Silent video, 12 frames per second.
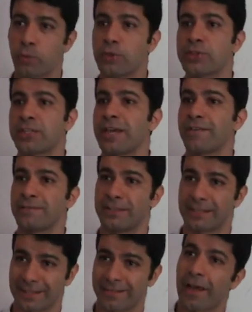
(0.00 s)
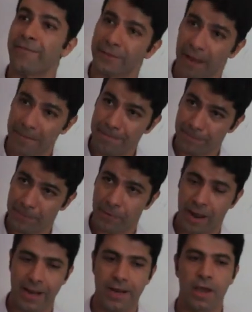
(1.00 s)
Which saves disk lifetime,
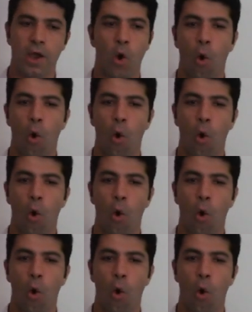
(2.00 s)
right?